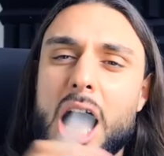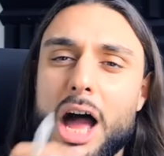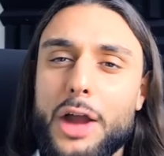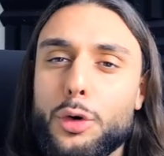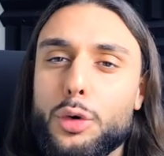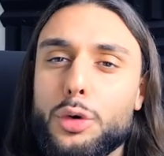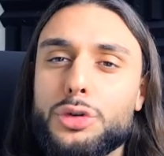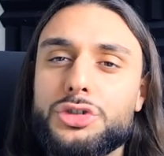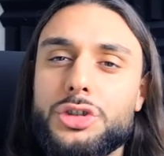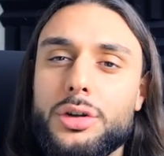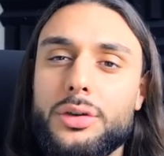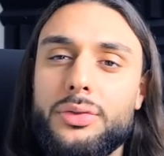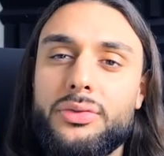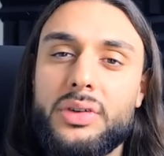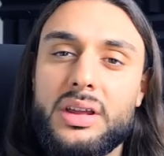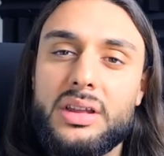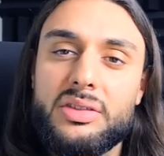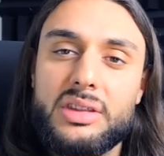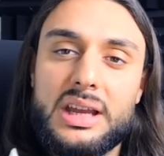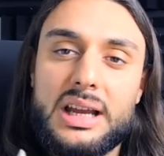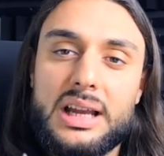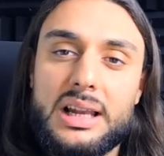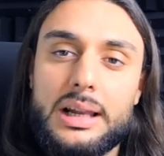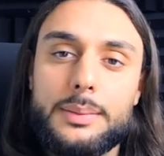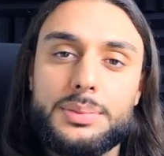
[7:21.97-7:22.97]
I also think
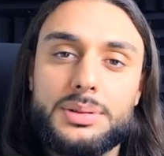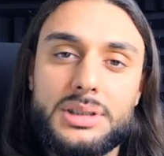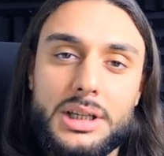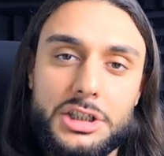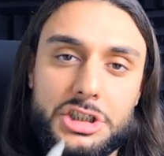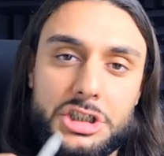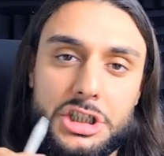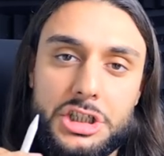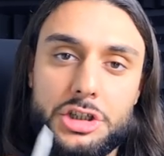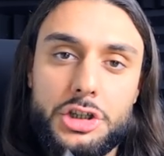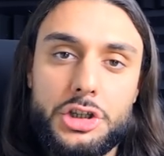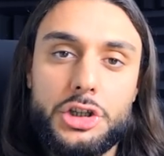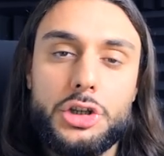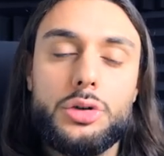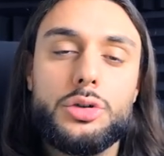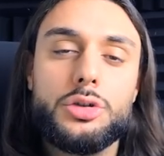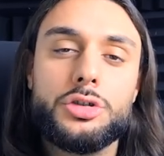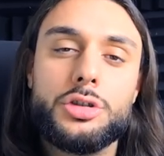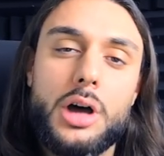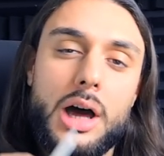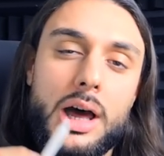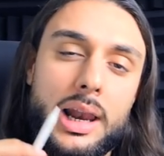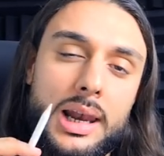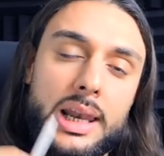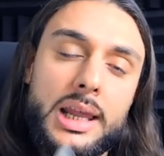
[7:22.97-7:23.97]
the clips that she used
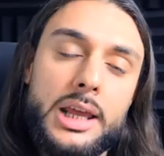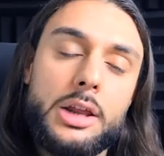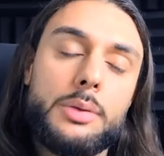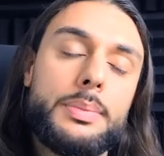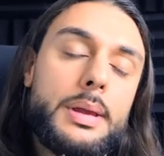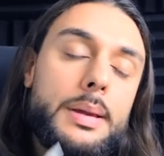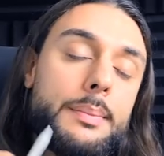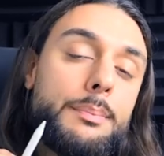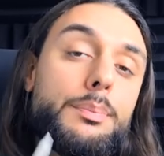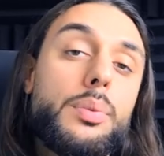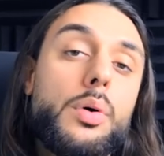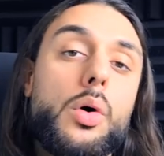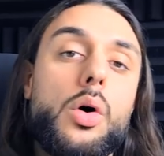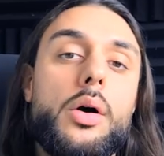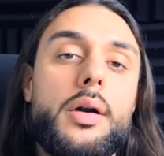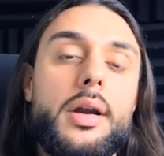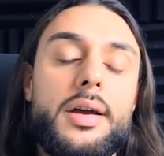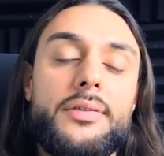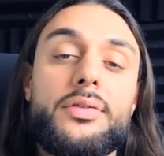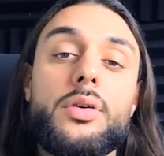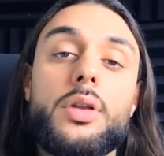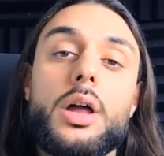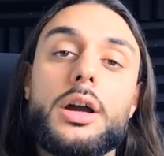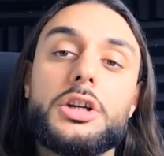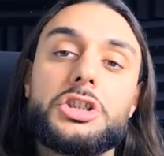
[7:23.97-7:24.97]
are a little bit boring. I
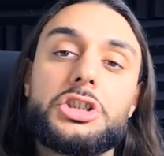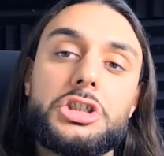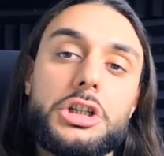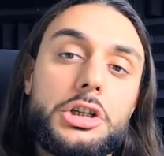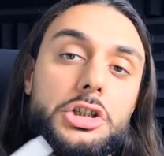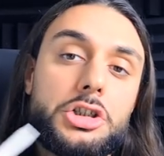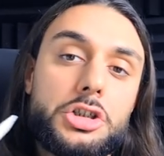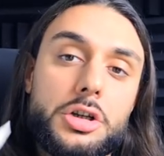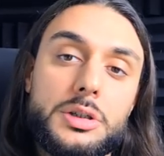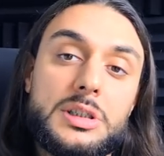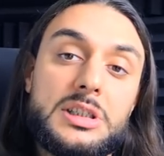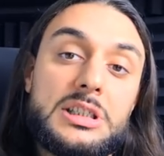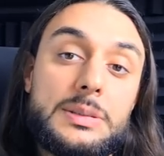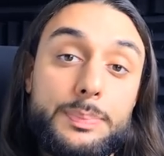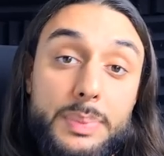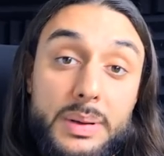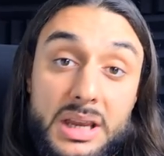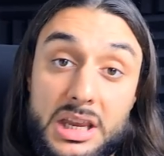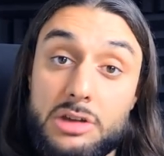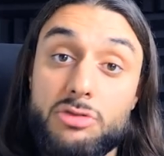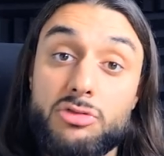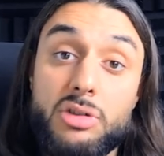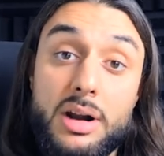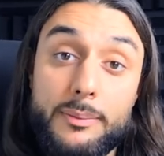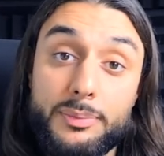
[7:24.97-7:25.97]
feel like she should have
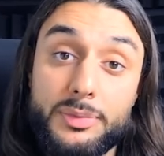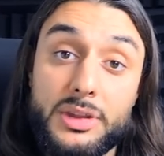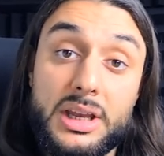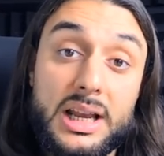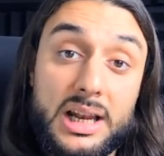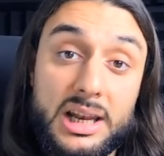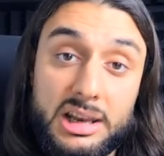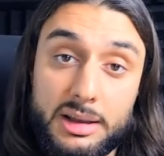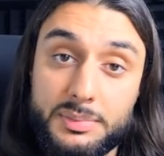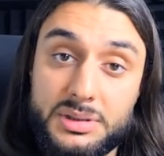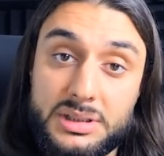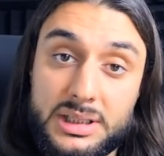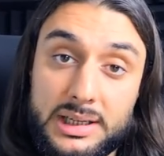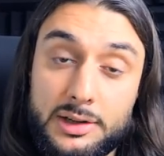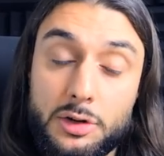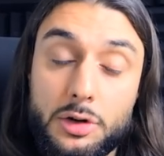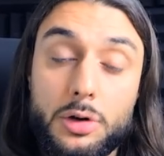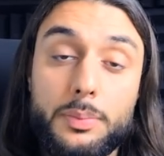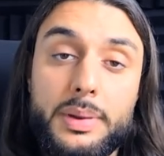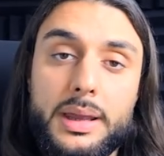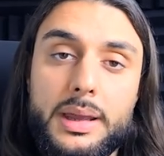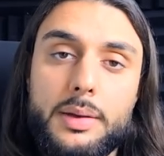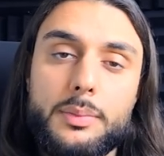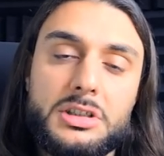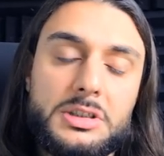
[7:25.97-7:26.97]
speed ramped the clips a little
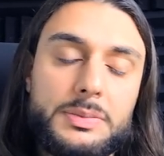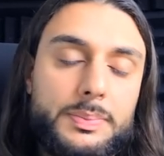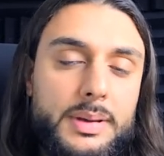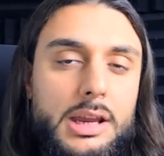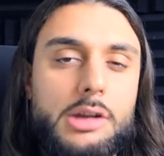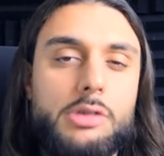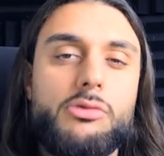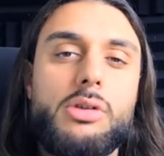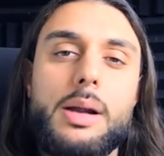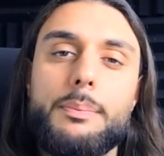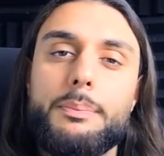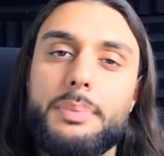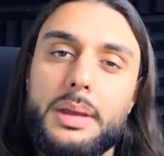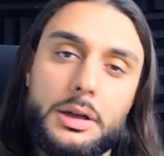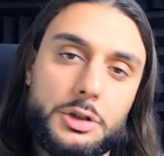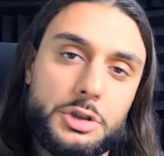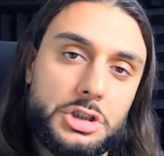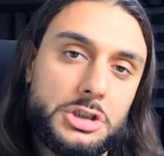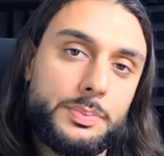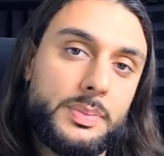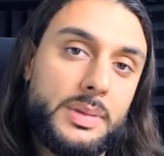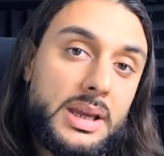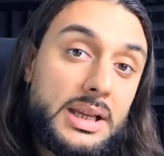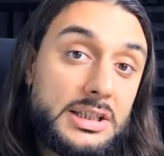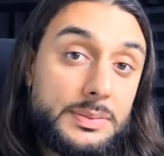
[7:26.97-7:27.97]
bit. Speed ramping
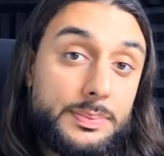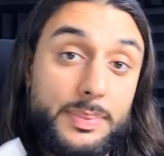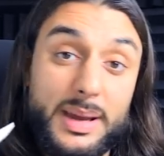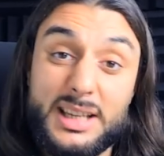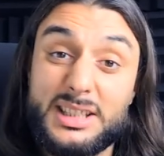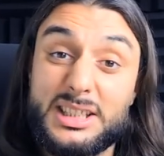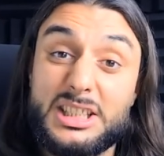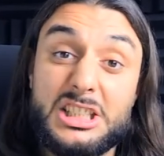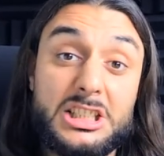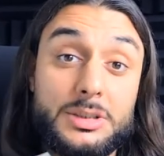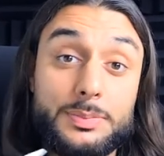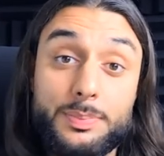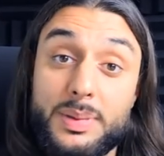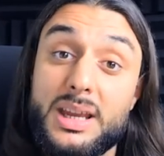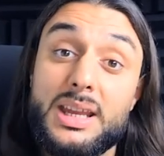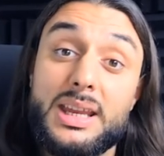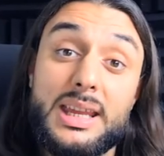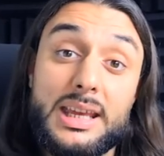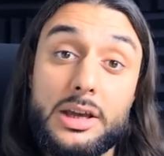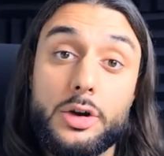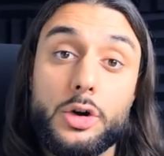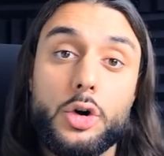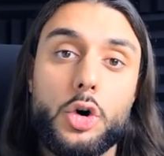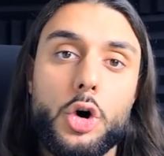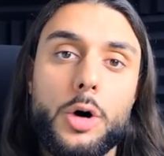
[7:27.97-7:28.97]
just means basically
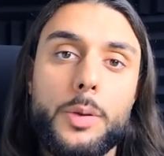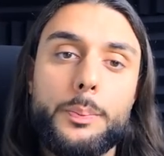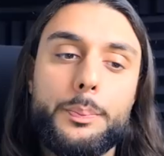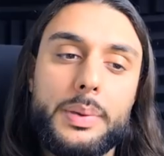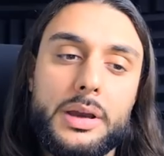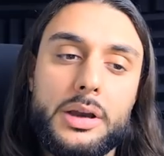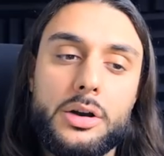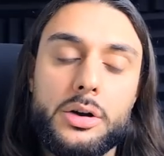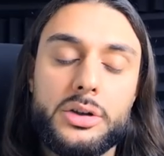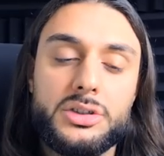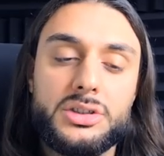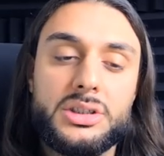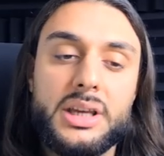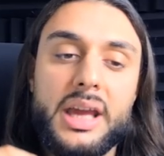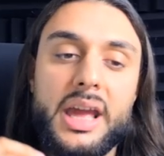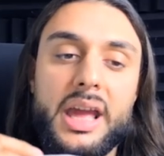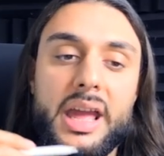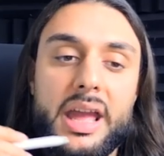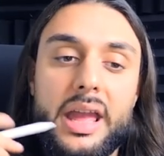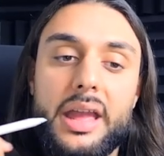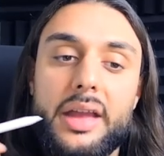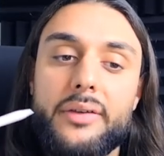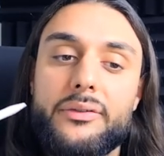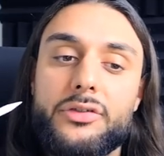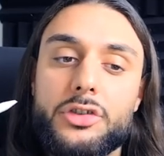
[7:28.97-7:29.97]
speeding it up because
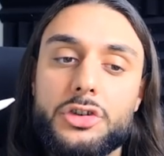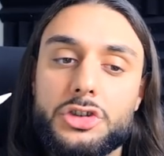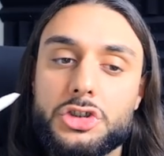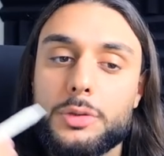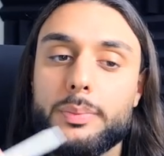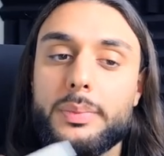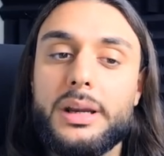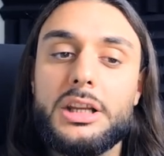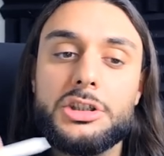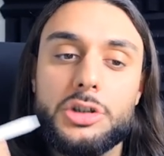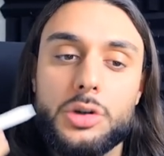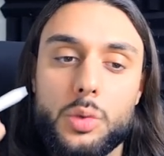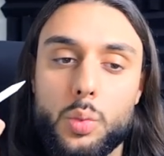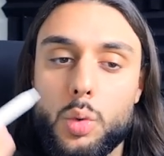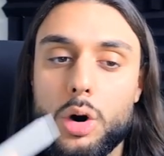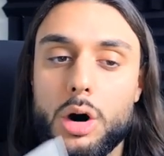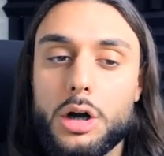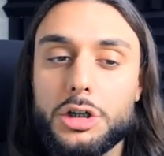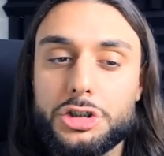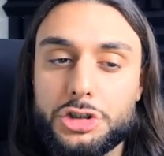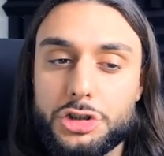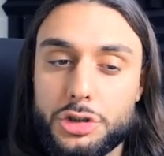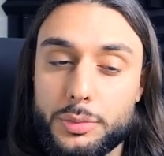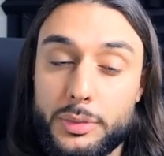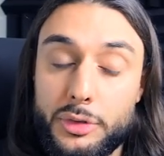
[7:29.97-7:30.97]
for somebody to
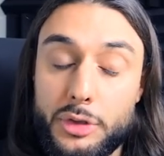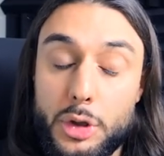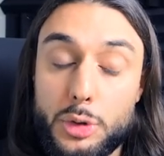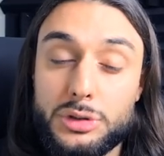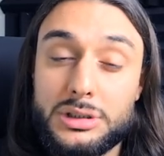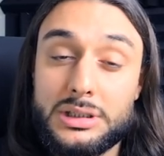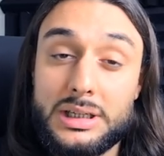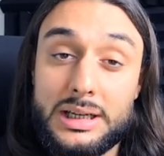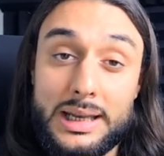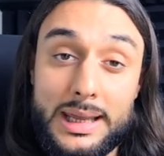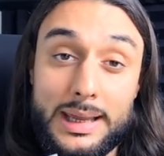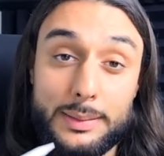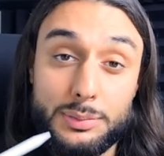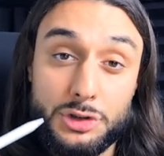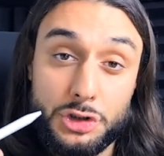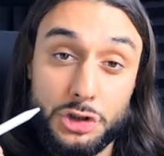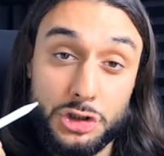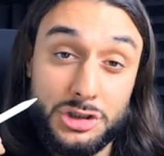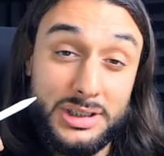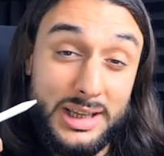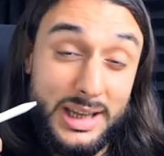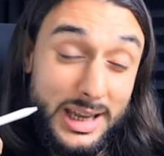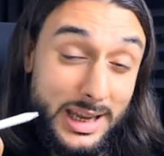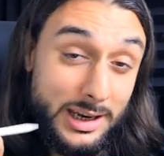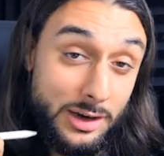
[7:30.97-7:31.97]
watch some of those clips
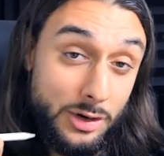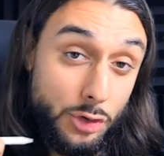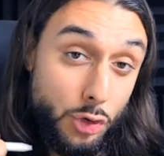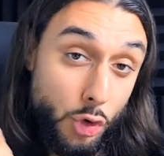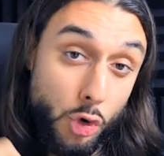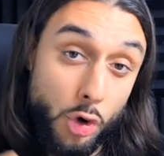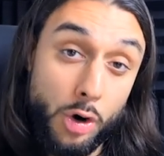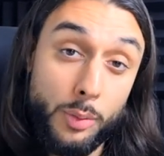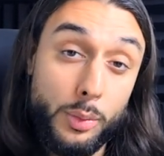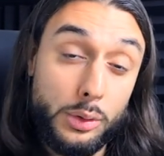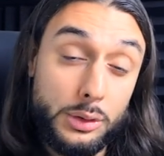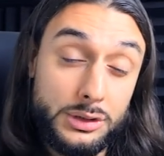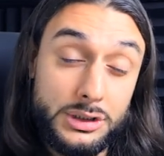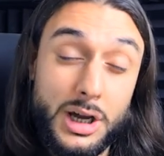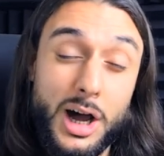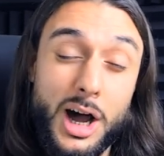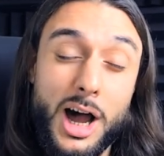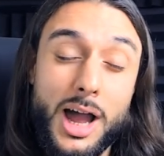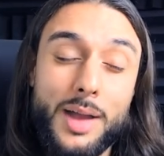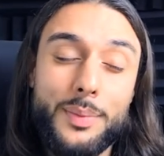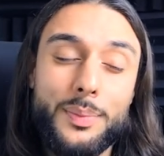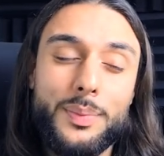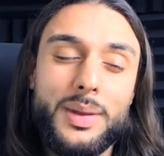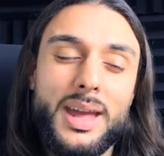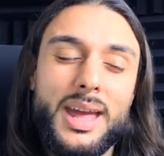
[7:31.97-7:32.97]
just in normal
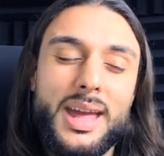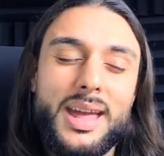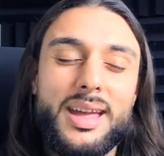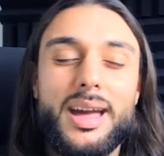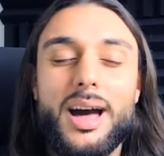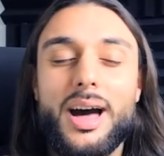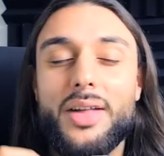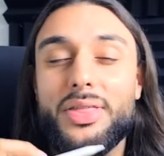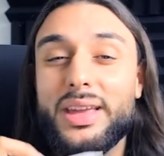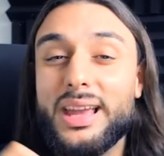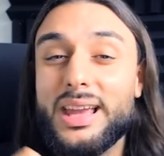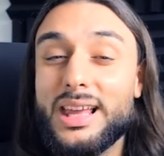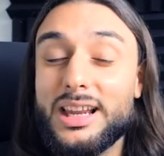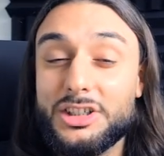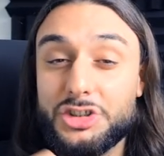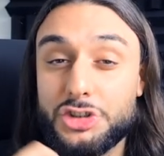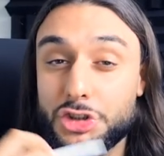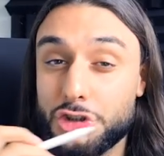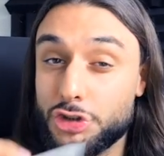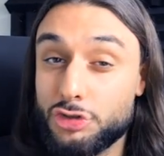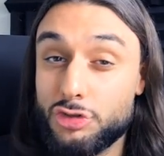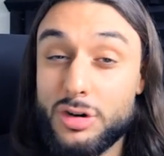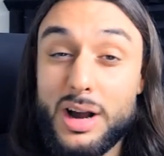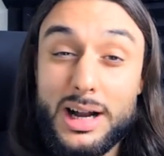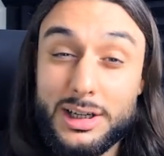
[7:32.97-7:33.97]
time, I think it
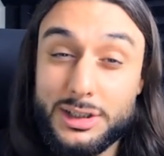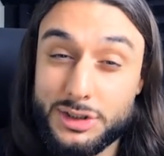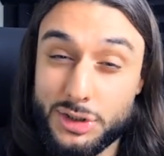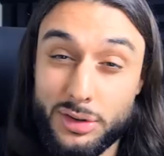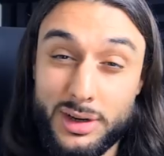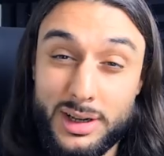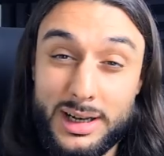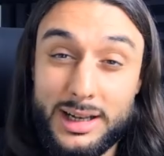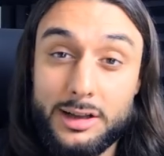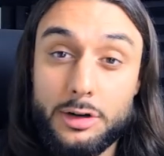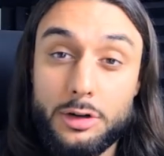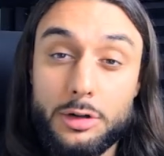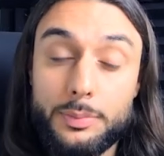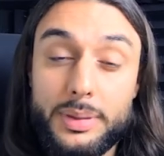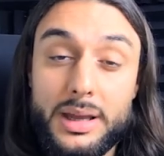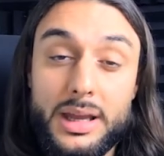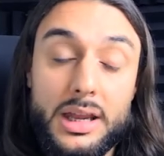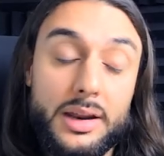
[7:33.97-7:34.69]
just drags on a little bit.